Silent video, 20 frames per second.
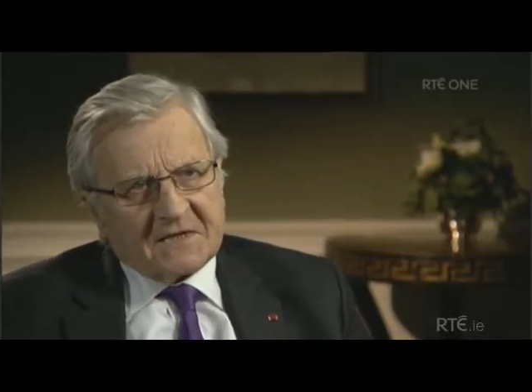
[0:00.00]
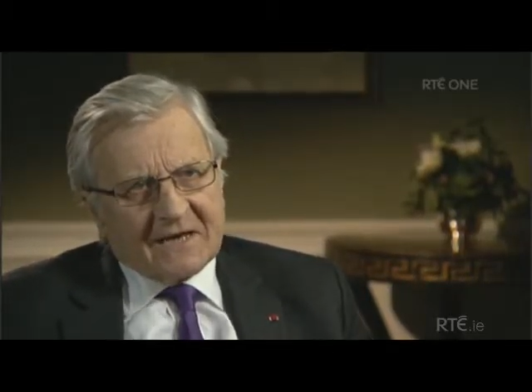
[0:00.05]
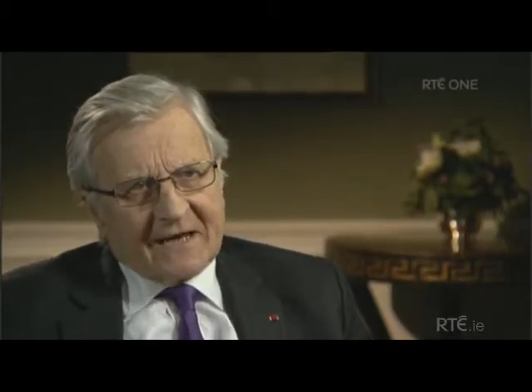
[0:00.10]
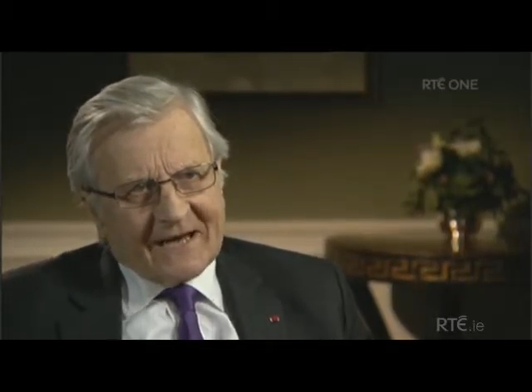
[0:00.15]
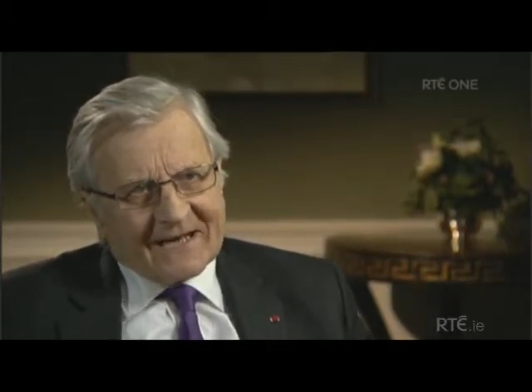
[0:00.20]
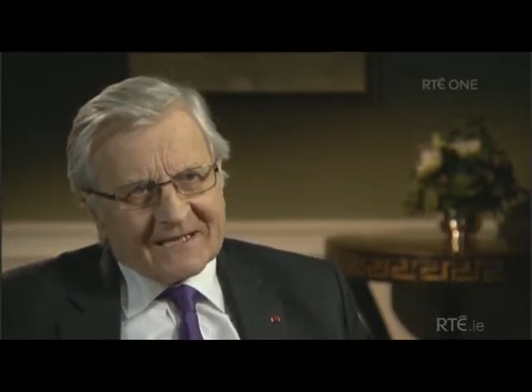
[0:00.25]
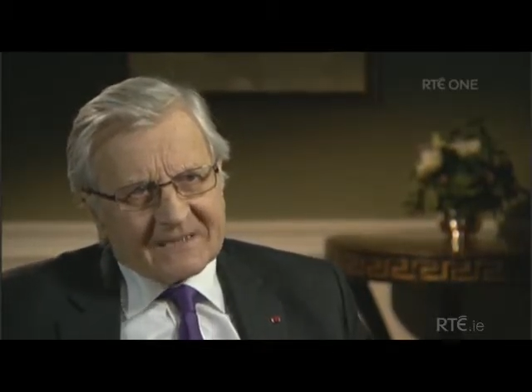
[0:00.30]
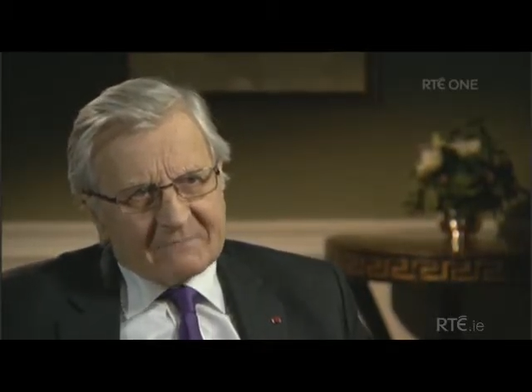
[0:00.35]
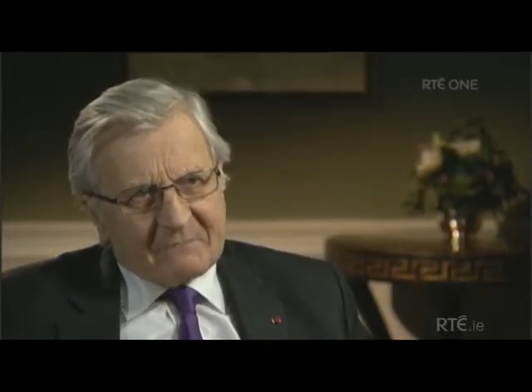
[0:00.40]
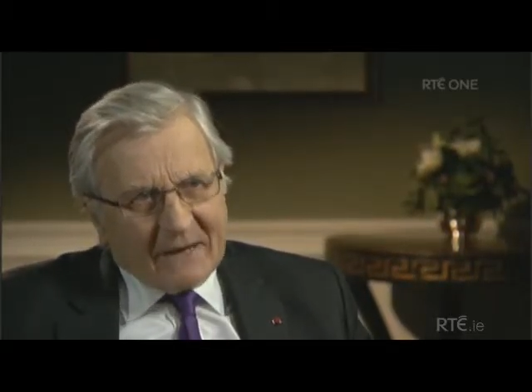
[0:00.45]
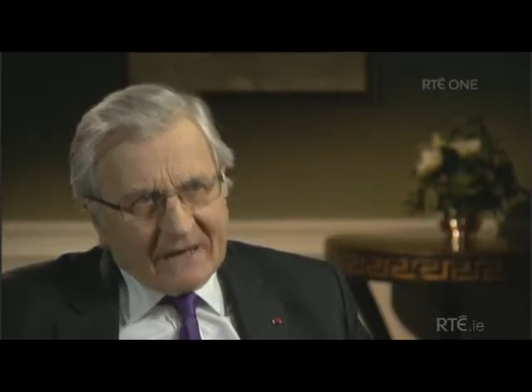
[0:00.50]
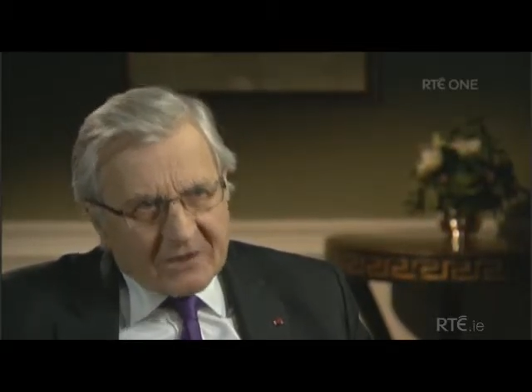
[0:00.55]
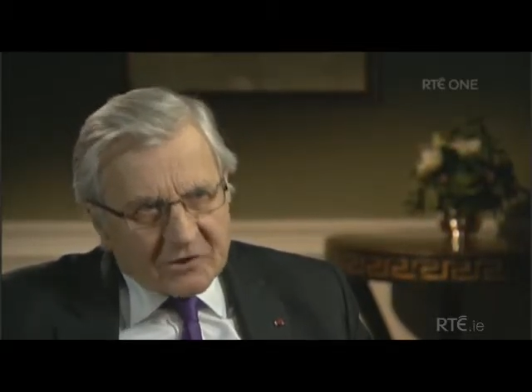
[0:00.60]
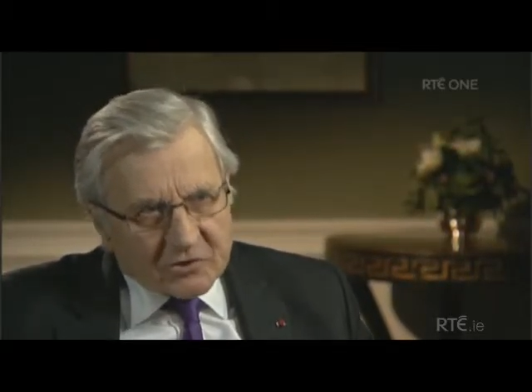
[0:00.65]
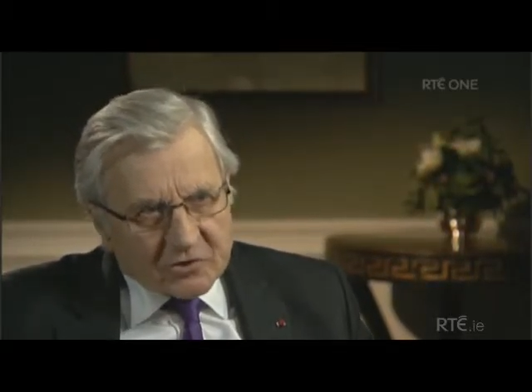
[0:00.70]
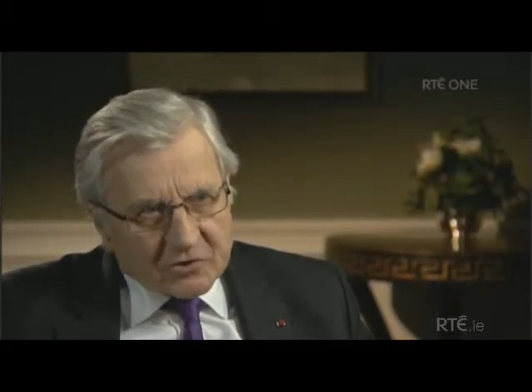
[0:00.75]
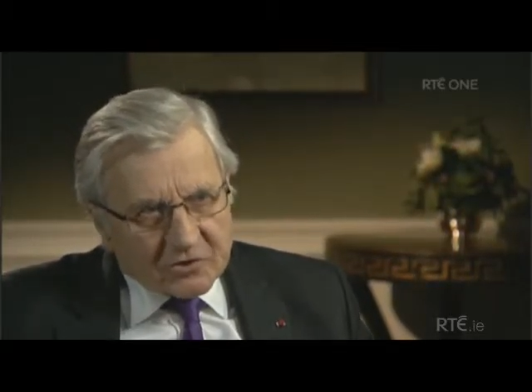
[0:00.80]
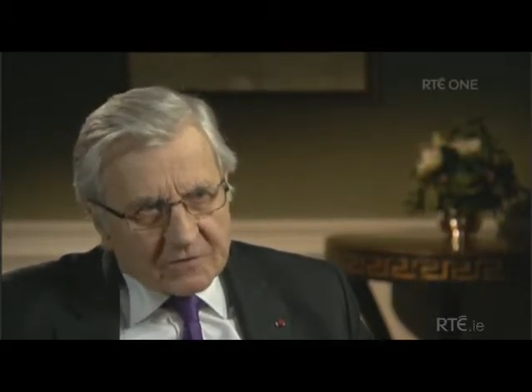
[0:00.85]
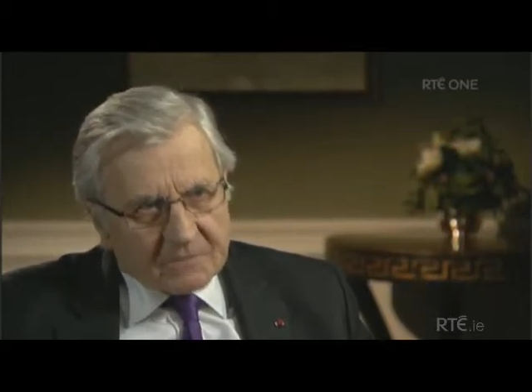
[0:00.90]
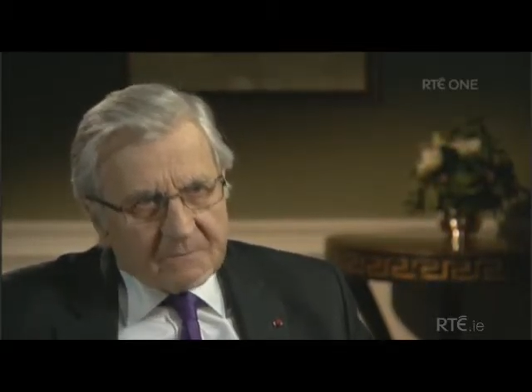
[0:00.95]
the
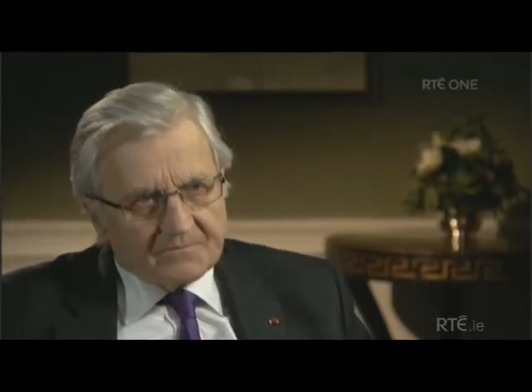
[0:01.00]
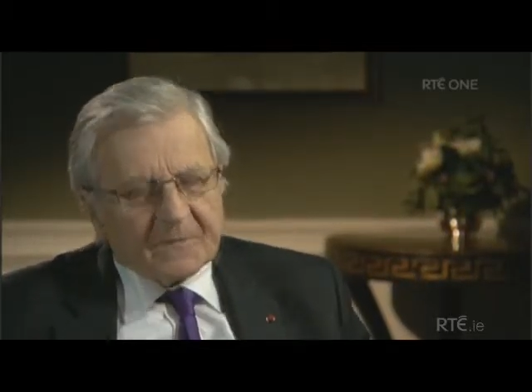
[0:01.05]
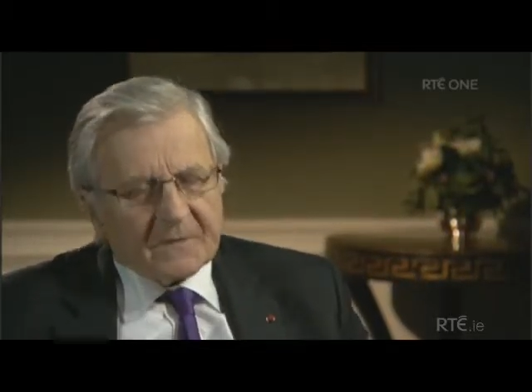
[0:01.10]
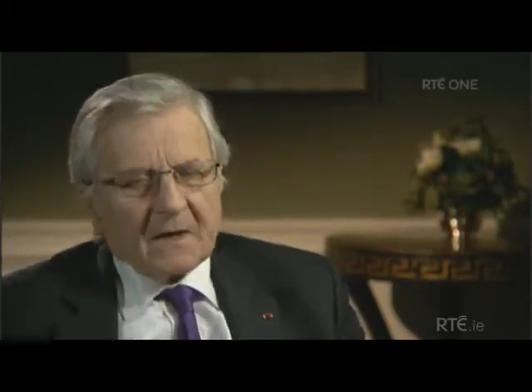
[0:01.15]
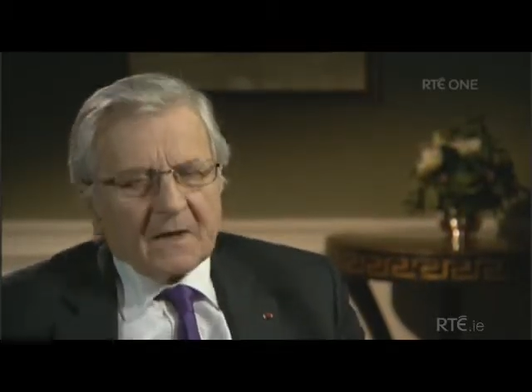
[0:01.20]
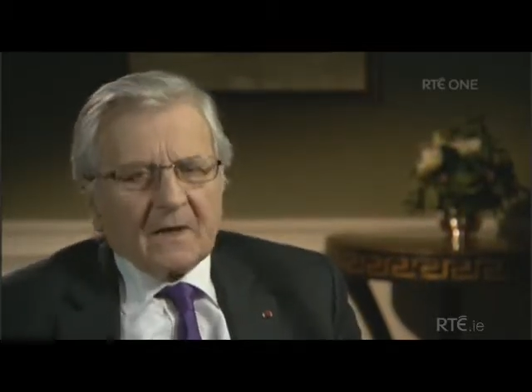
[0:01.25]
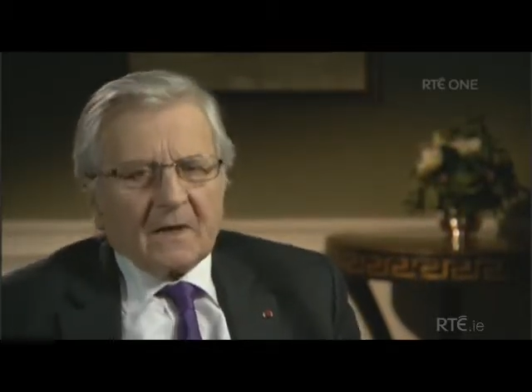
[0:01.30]
expansion